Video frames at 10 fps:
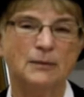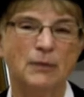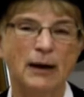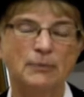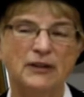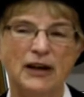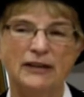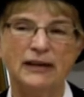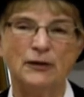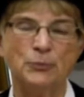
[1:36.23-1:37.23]
Papa
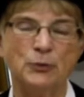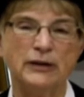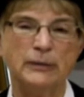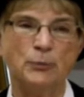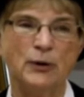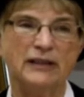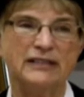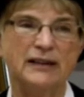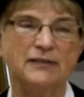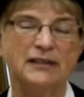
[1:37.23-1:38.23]
thought that was pretty
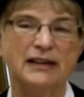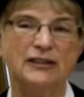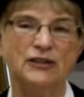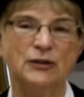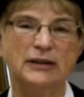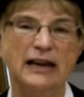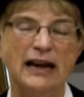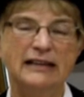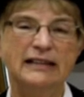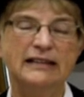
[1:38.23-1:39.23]
impressive. And so in
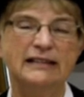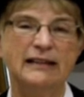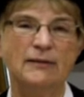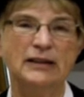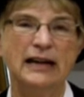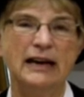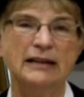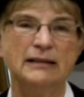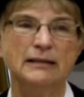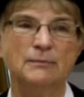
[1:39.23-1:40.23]

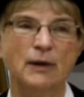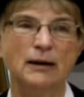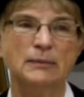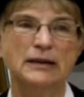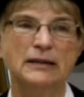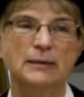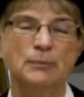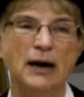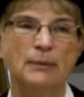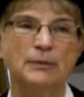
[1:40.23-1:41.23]
1878, Mama and
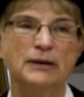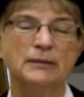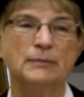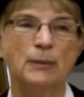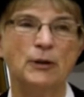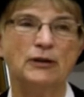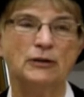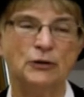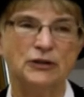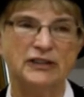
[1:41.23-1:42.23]
Papa, my brother
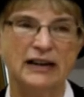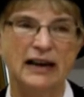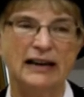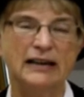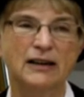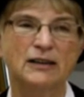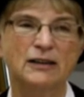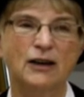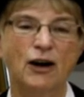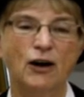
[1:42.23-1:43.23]
Lewis and I,
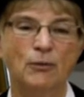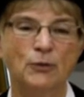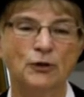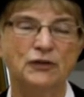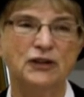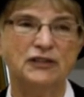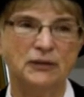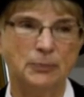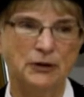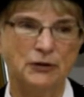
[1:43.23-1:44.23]
all moved to
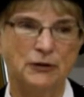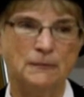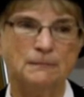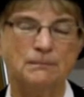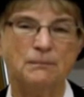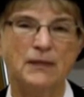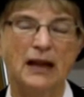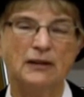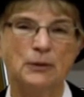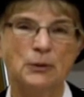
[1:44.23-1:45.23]
Superior.
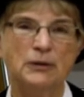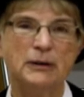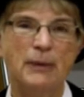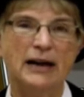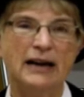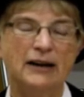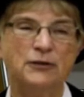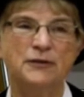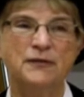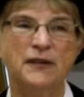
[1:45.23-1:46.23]
There were only about
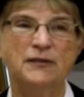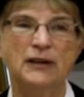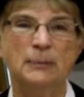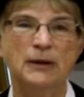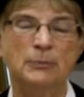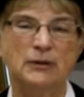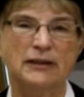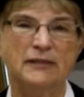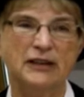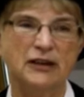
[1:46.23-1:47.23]
150 people
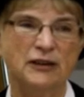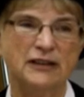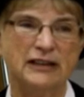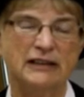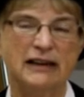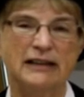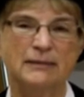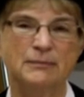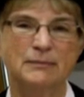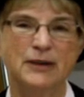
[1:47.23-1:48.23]
living here at the
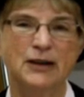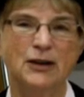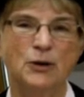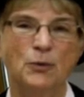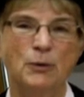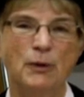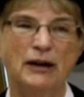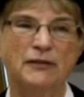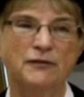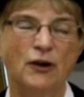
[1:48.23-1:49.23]
time. We
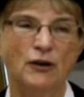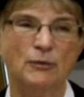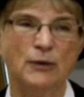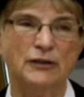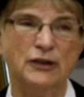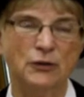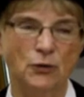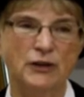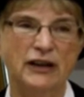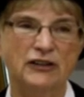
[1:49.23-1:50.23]
bought a farm on the
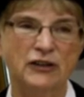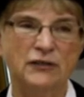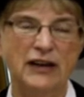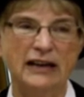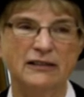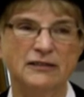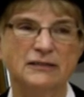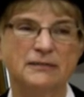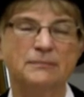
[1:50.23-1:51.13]
north edge of town,